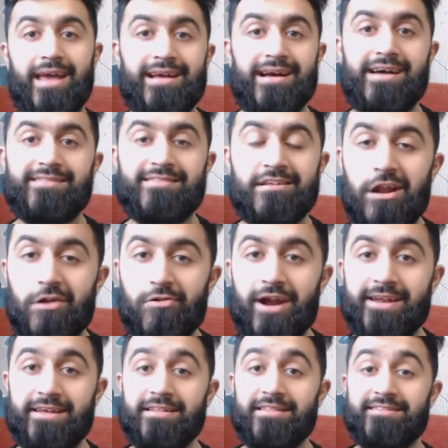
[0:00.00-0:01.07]
Hey guys, Sundown
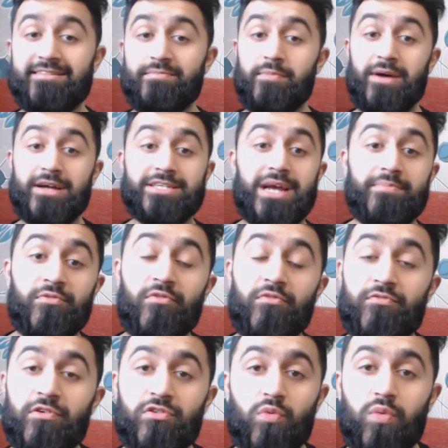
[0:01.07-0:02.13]
Rider here. This is going to be my chapter
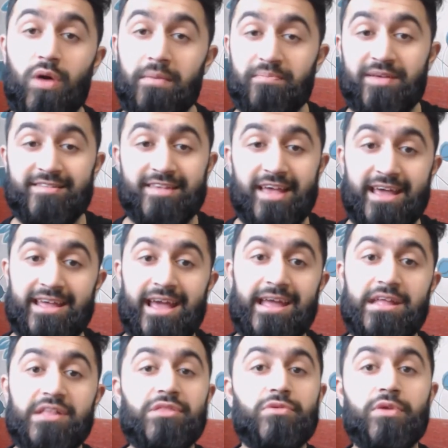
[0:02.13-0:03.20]
review to One Piece
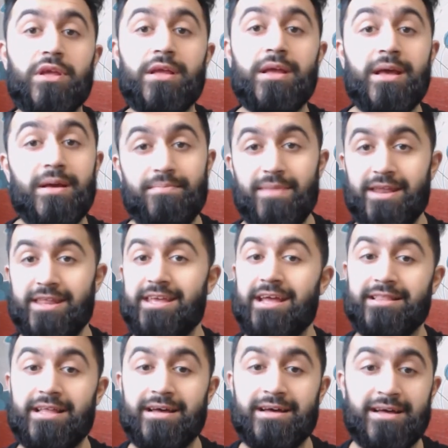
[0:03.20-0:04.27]
883,
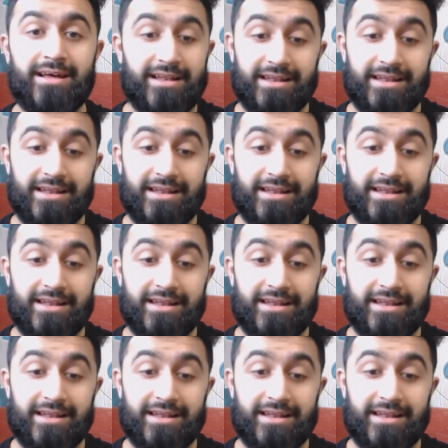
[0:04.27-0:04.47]
Merienda.